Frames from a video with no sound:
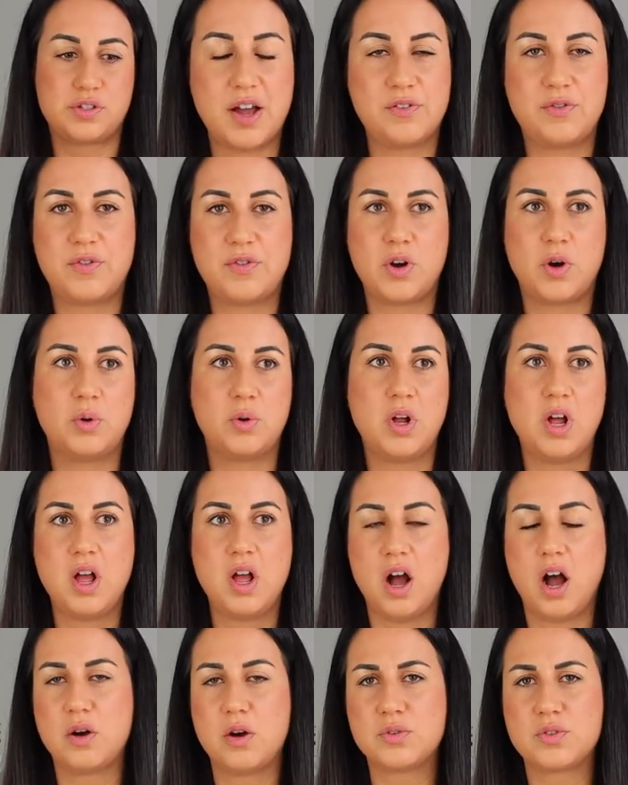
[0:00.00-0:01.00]
I felt
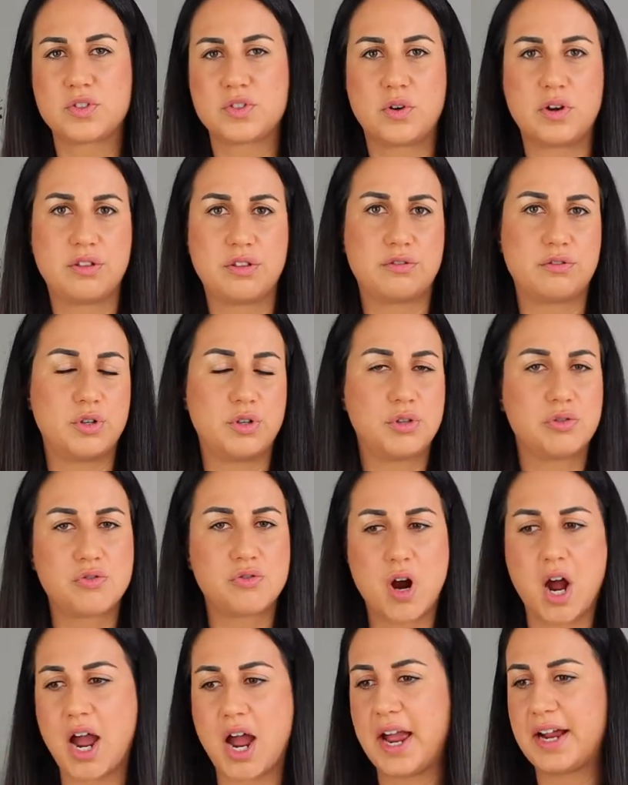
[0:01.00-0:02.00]
I was going through
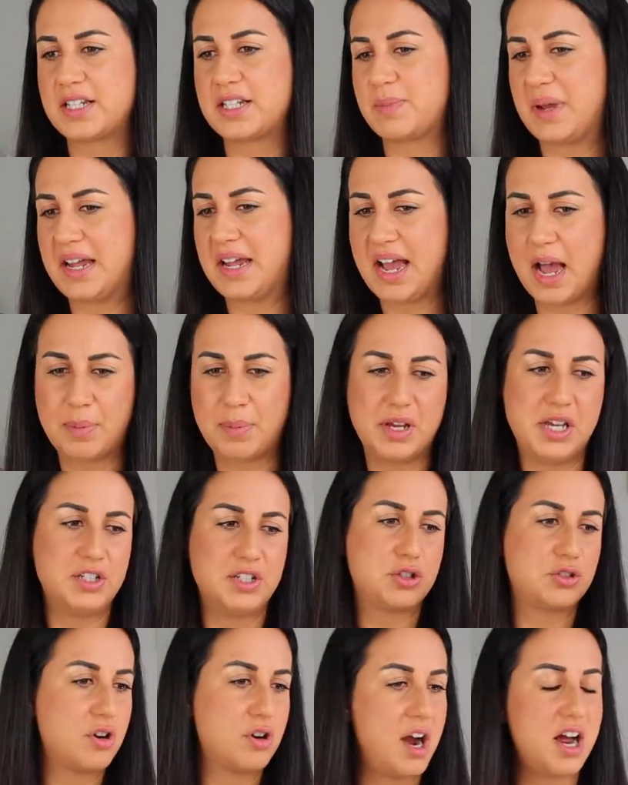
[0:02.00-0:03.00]
crying to being happy,
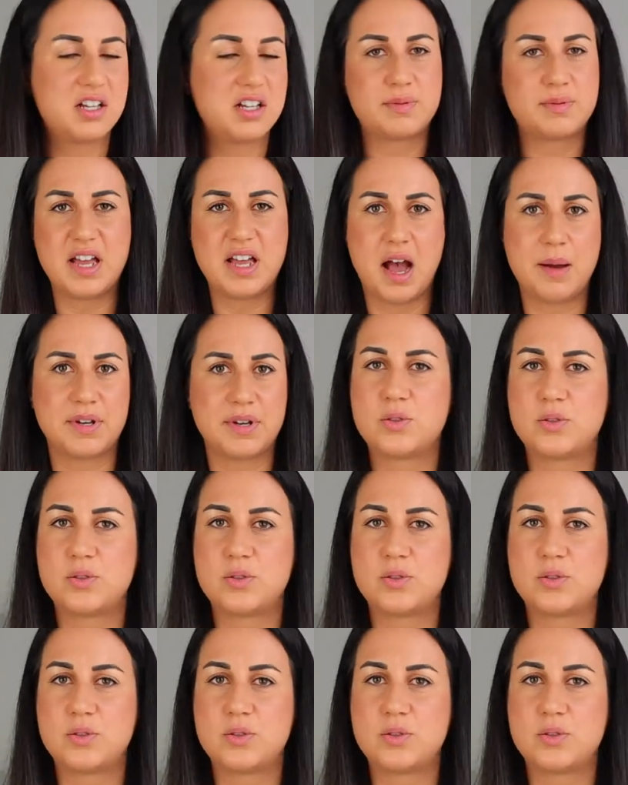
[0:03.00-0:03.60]
to crying happy.